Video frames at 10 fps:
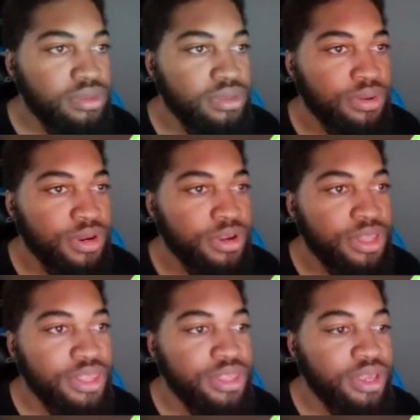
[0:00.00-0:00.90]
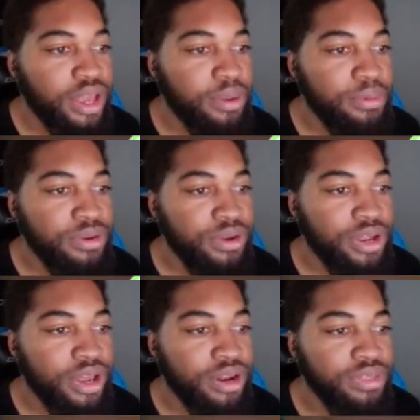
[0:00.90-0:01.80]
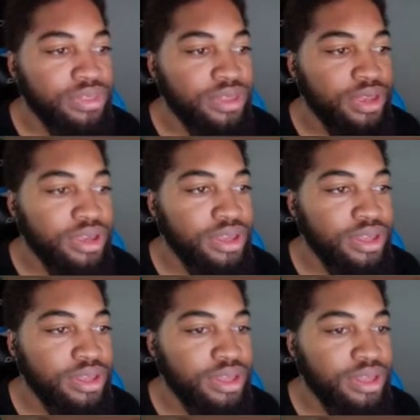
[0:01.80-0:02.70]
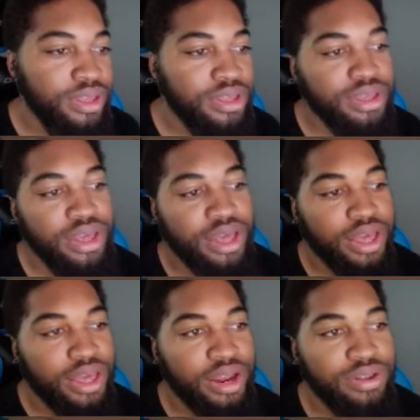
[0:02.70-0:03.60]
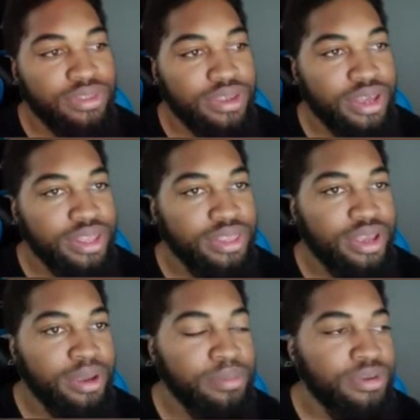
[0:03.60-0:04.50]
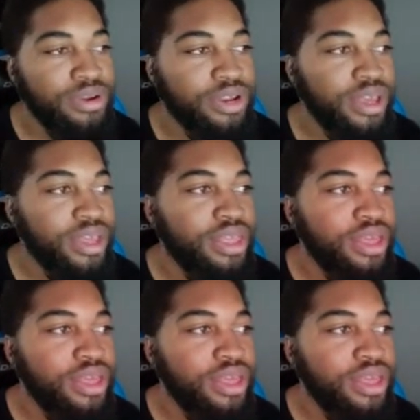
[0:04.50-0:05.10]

Do I really need to hypertrain? I don't think. Yeah, I don't think I need to hypertrain that.